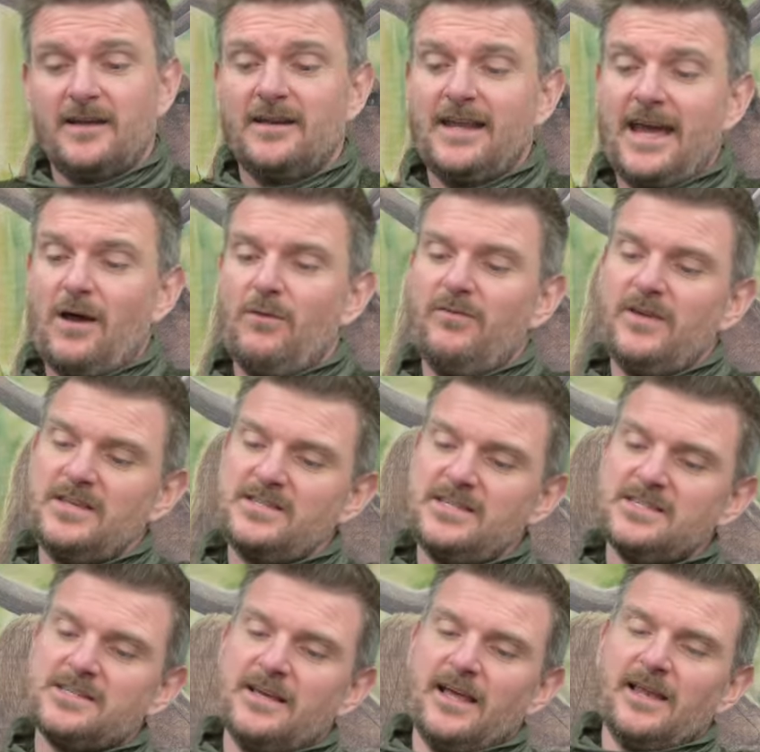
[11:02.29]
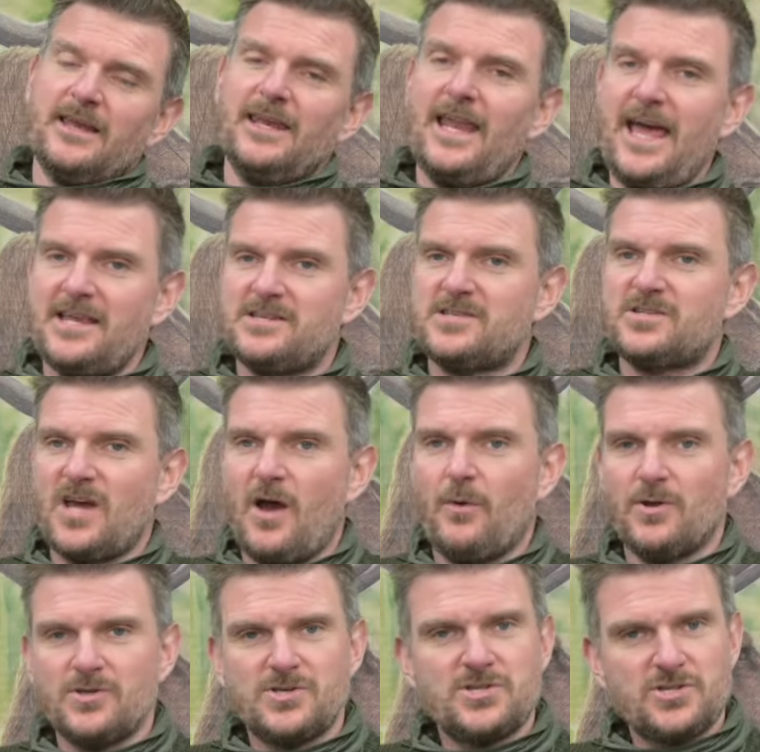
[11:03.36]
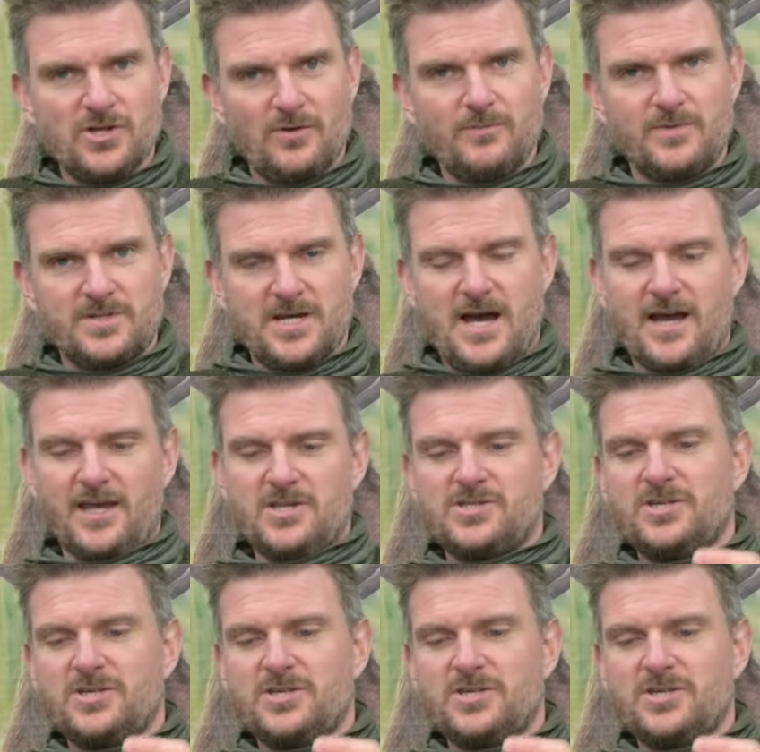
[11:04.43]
Now, this is less so on some target